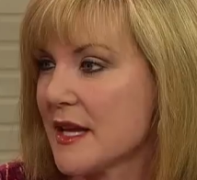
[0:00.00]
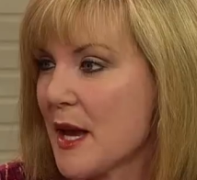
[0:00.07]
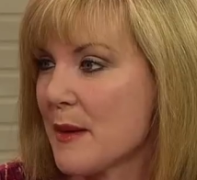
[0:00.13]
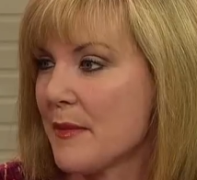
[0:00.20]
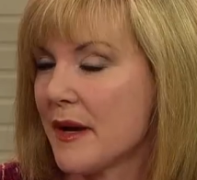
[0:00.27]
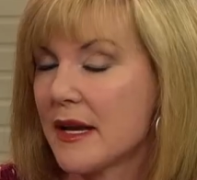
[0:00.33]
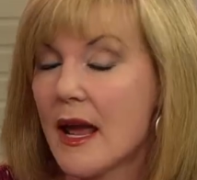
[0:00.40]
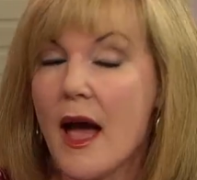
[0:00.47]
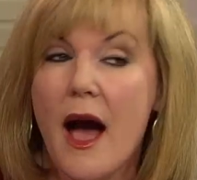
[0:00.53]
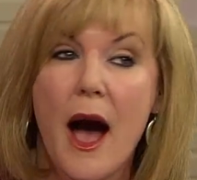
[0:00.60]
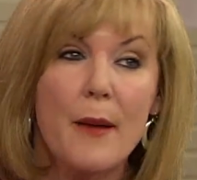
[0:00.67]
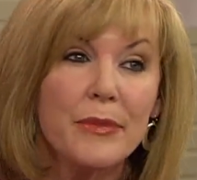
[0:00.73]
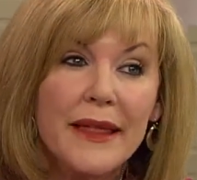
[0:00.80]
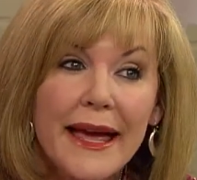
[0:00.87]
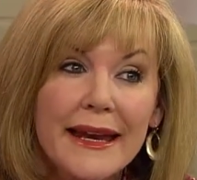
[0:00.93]
day. Mm -hmm. But
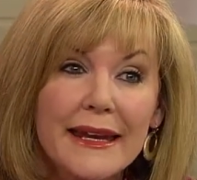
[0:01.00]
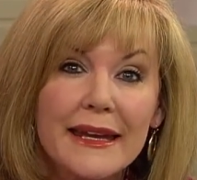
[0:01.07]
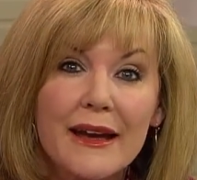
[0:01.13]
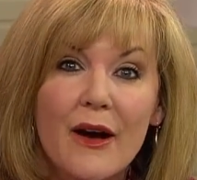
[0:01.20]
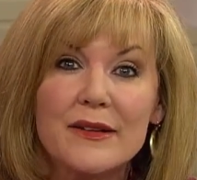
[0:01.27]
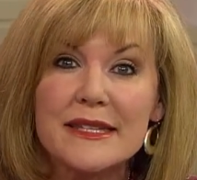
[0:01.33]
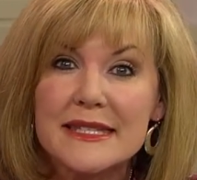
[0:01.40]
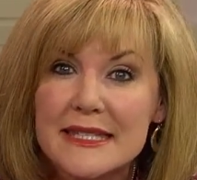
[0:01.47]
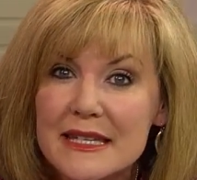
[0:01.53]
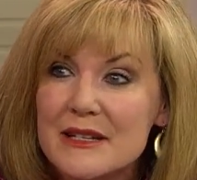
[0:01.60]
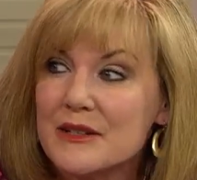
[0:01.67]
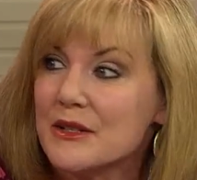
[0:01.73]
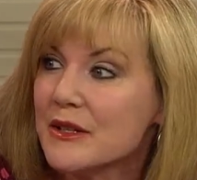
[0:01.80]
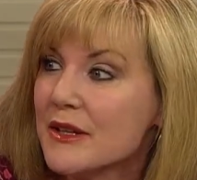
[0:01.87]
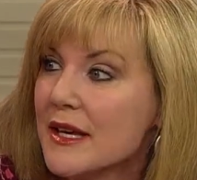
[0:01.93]
I'm planning on
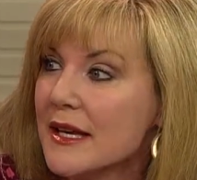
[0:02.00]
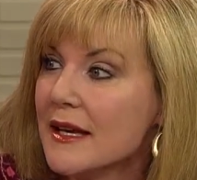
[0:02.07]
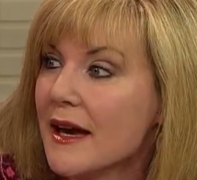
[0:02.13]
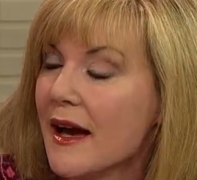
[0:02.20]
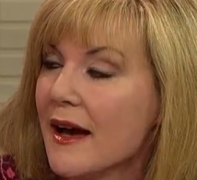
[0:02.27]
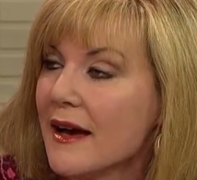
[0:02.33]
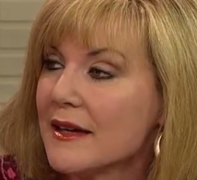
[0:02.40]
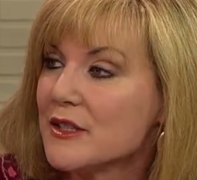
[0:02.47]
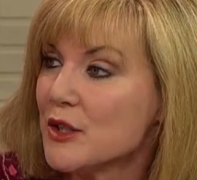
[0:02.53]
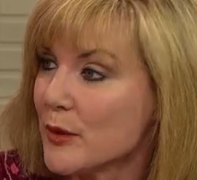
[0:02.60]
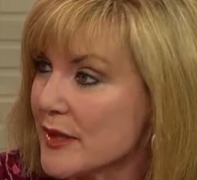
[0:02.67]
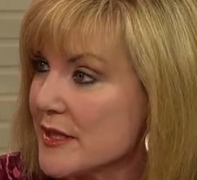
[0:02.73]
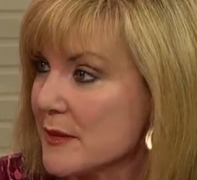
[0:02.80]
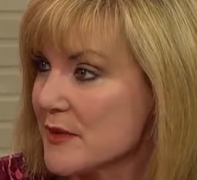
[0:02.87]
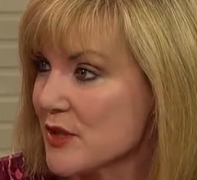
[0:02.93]
still uh,
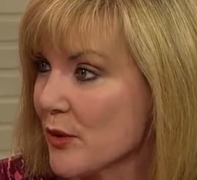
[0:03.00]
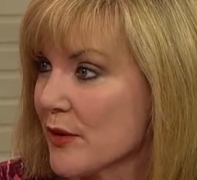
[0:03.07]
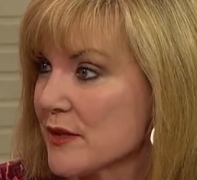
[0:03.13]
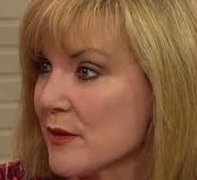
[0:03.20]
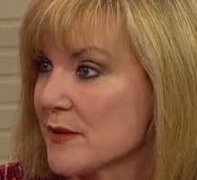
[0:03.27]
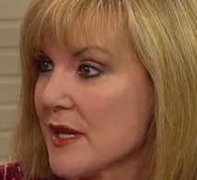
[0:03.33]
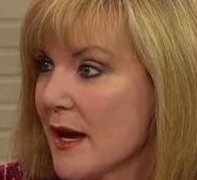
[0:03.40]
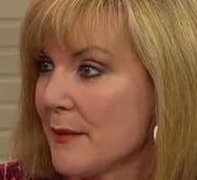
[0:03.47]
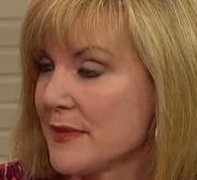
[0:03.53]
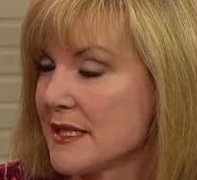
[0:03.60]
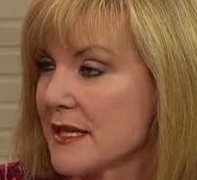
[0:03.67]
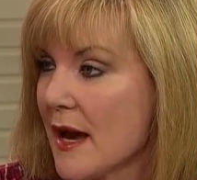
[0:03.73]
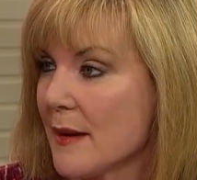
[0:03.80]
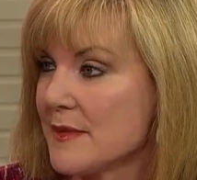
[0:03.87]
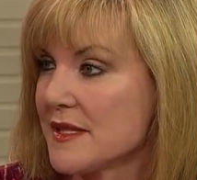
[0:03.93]
doing some stories from time to
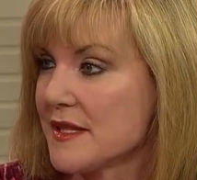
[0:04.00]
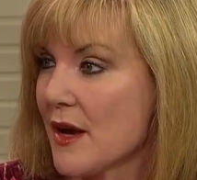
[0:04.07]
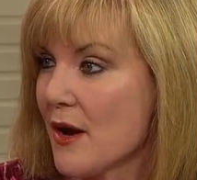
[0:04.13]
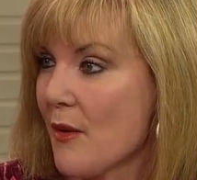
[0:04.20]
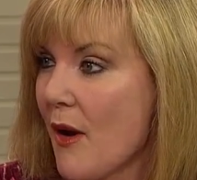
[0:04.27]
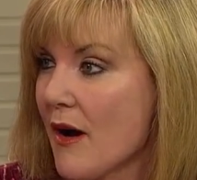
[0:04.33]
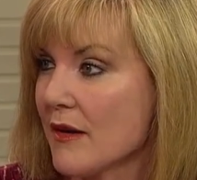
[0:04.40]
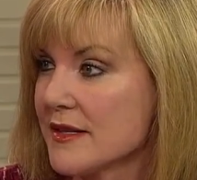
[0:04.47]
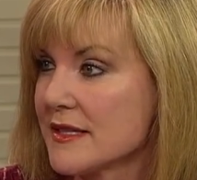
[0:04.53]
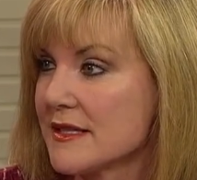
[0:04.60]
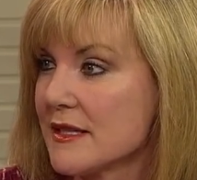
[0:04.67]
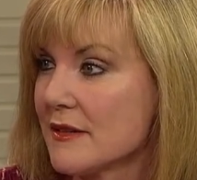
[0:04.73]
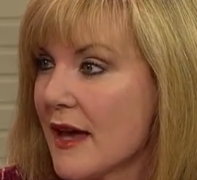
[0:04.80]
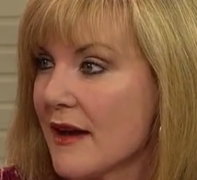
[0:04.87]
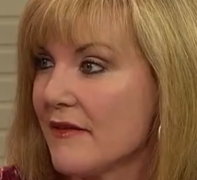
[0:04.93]
time. So I'll mm-hmm.
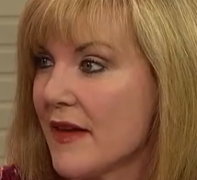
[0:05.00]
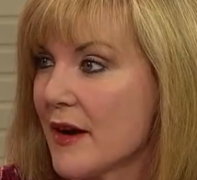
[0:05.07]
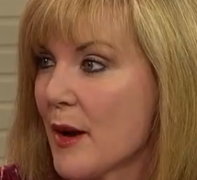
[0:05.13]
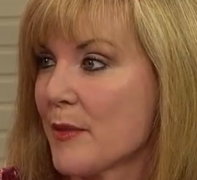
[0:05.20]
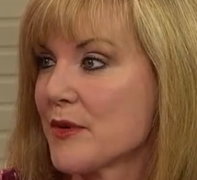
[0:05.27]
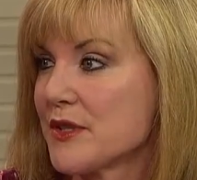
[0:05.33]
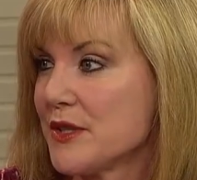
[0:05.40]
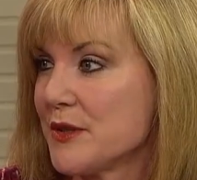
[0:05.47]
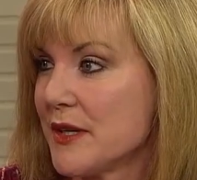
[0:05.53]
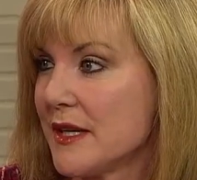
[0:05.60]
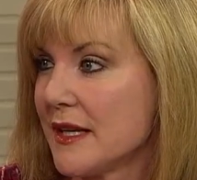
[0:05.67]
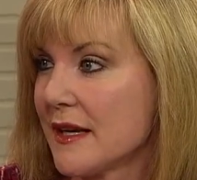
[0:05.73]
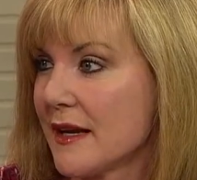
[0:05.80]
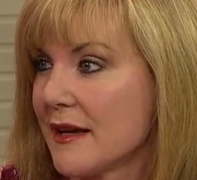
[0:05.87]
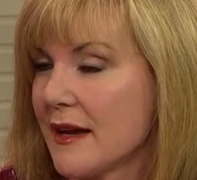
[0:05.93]
still have that
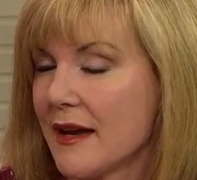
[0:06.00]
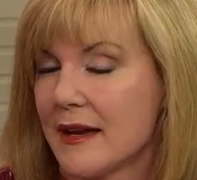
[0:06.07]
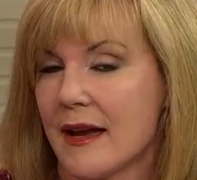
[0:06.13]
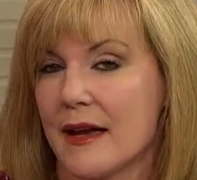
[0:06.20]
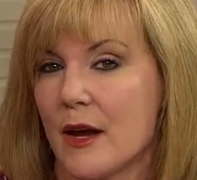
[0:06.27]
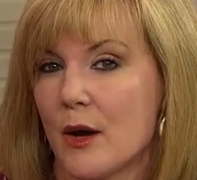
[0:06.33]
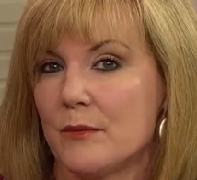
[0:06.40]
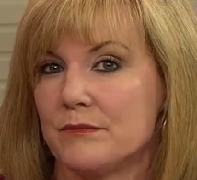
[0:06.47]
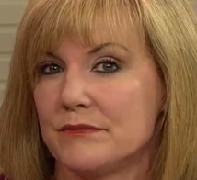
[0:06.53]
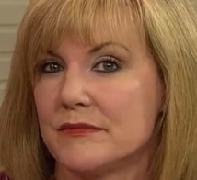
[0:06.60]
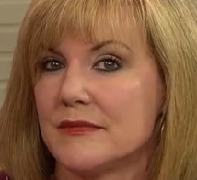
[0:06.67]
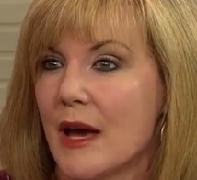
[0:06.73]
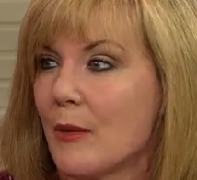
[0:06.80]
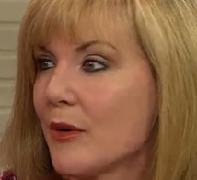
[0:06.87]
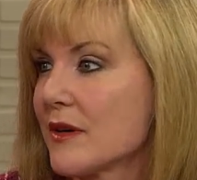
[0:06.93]
opportunity, and I, I, I hope
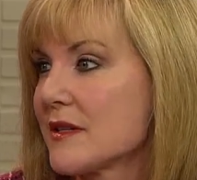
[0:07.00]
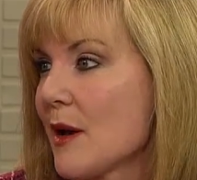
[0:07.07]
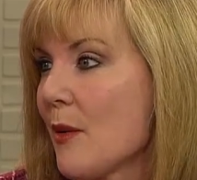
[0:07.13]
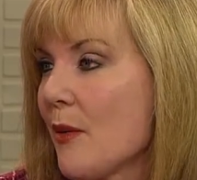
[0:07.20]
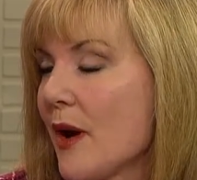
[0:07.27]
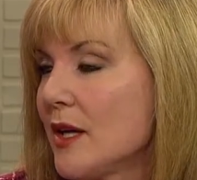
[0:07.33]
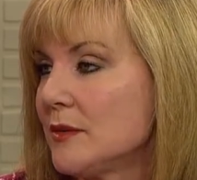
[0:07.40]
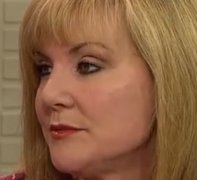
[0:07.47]
that works out well.